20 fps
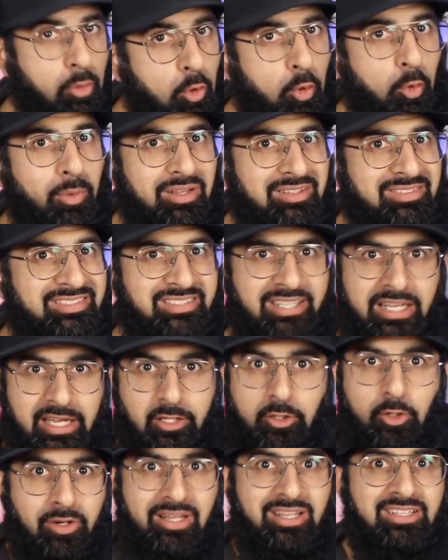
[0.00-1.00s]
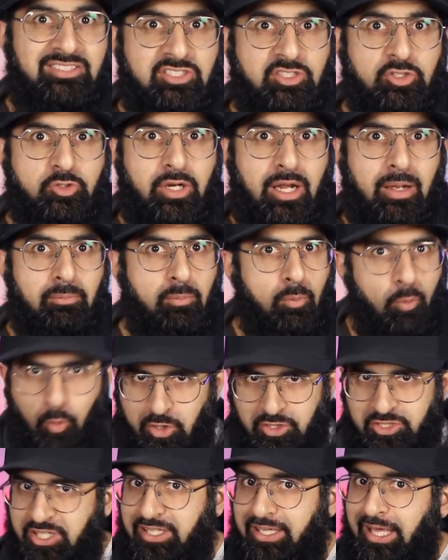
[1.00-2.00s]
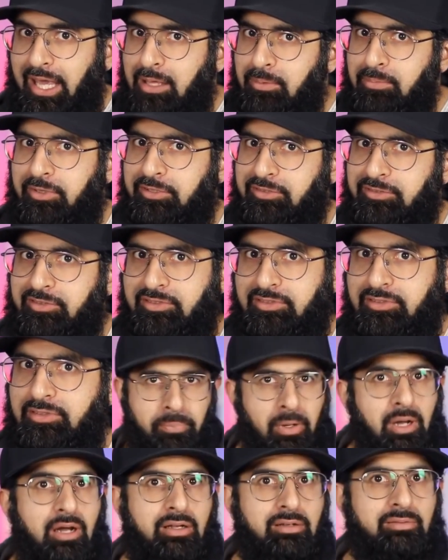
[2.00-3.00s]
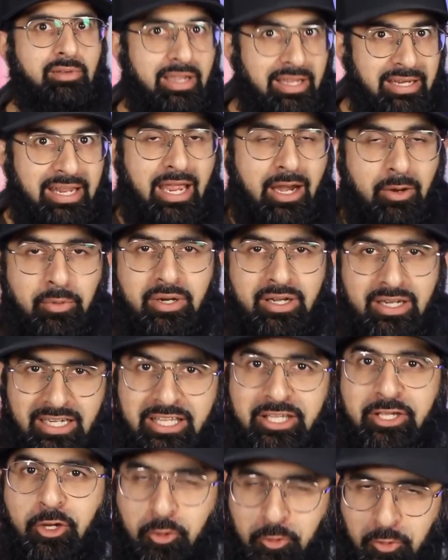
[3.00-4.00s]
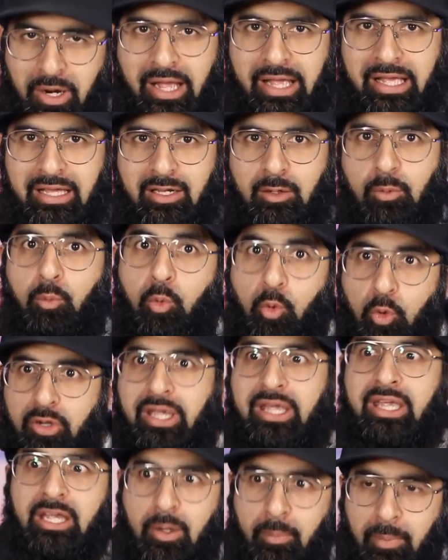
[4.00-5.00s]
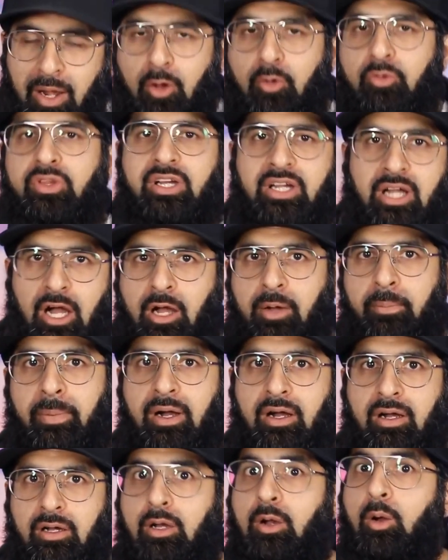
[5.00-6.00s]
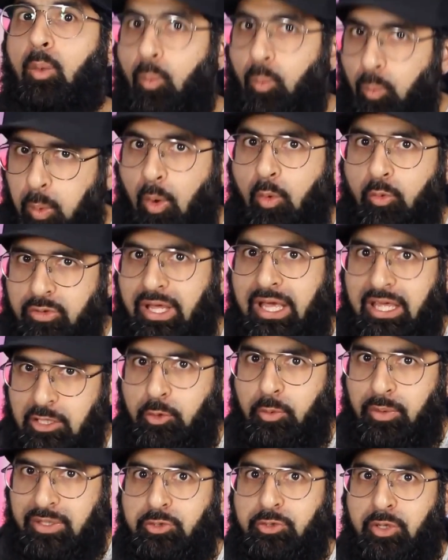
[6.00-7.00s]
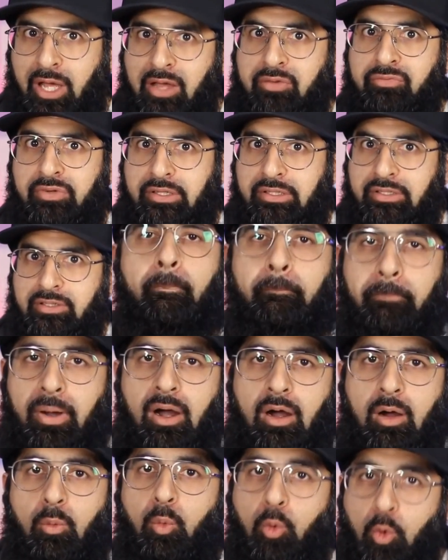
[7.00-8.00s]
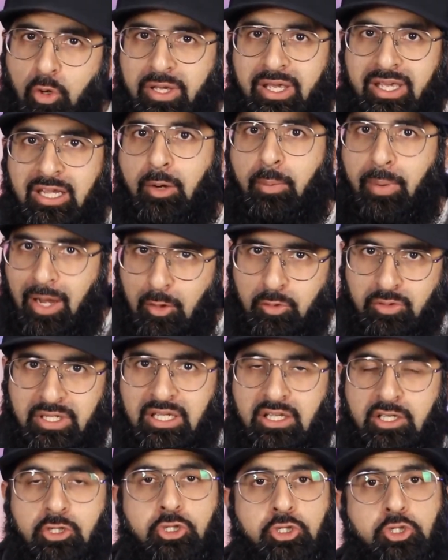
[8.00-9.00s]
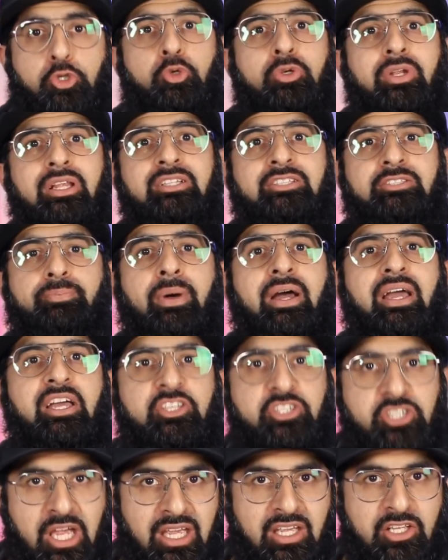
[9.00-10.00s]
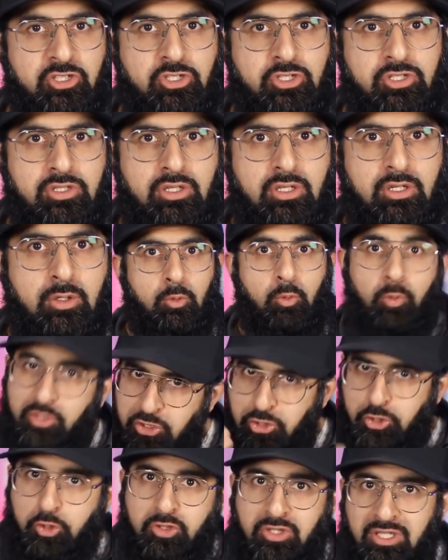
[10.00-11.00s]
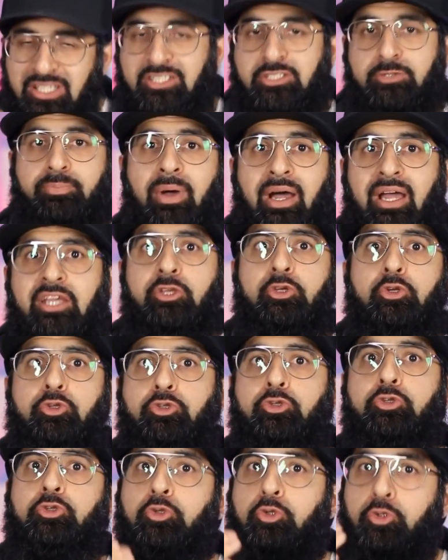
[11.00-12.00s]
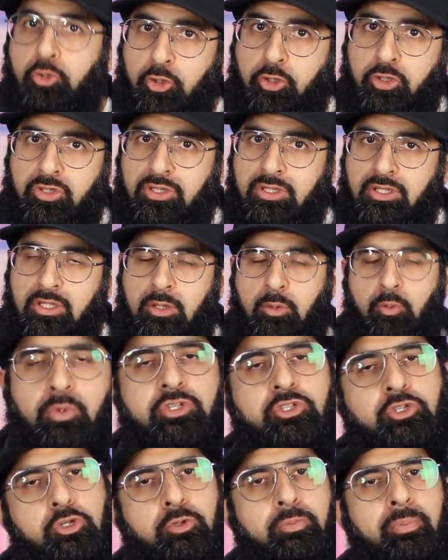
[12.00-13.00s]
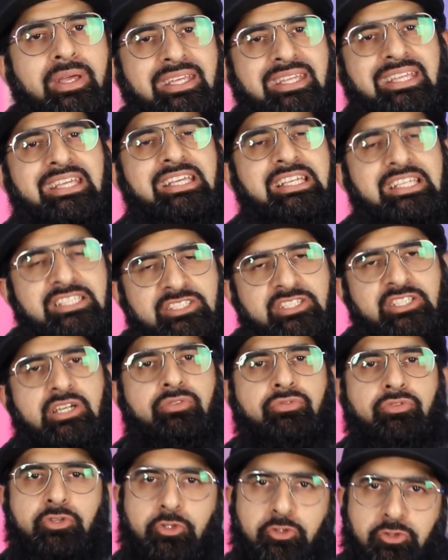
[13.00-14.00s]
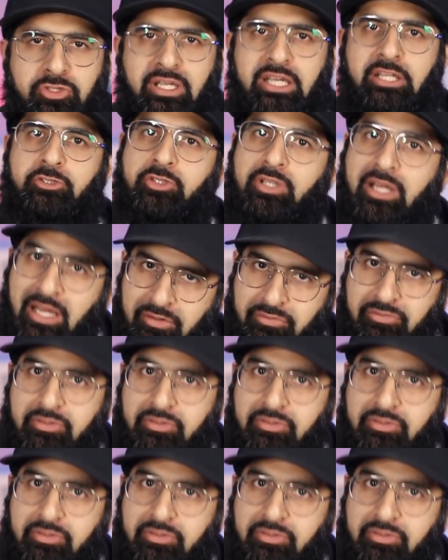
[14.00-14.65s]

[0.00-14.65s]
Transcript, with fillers: Nor will sitting on Instagram watching gamers. But inherently you're right, walking around the Kaaba won't get into heaven. But walking around it should inspire change, which should inspire you to do good, which should make it easier for you to get to